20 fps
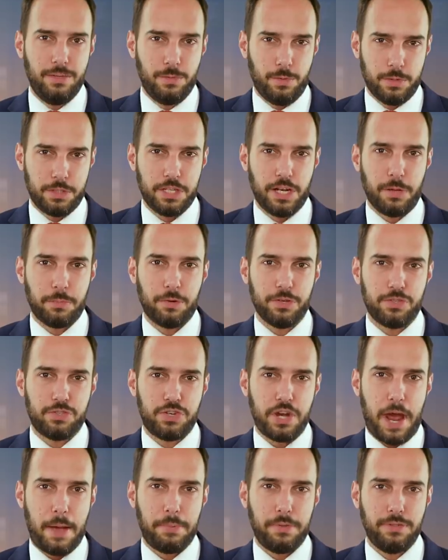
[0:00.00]
Once again, I'm Chris
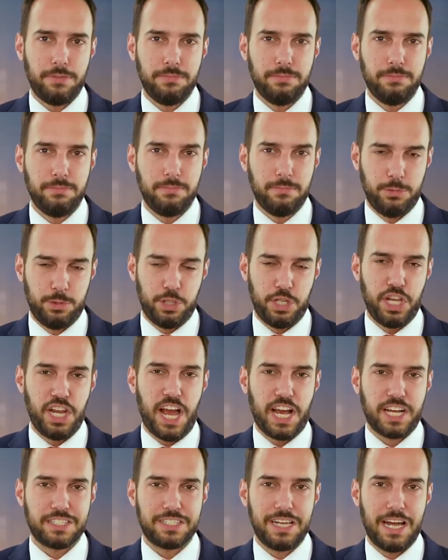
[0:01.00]
Chappell. See you
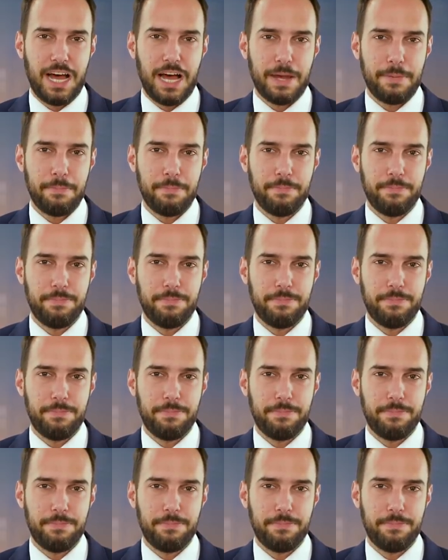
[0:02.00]
next time.